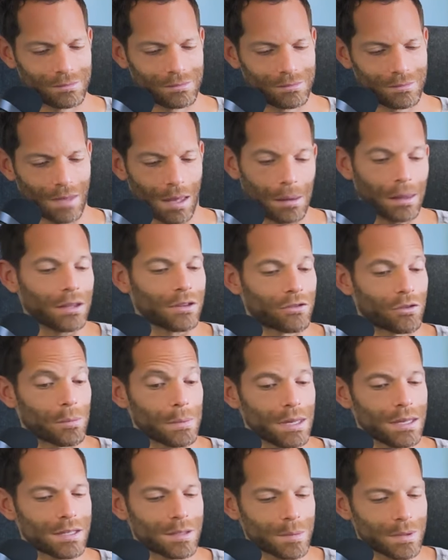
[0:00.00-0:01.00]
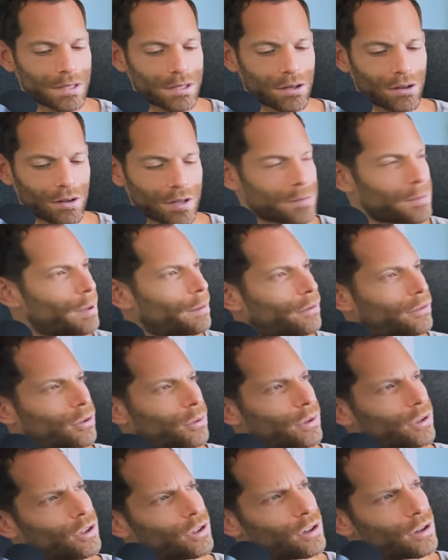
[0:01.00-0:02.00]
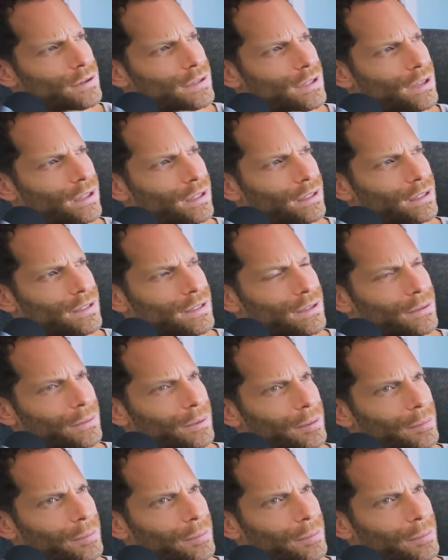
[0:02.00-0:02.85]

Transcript: At least for me, is mysterious. Maybe to a neuroscientist, it wouldn't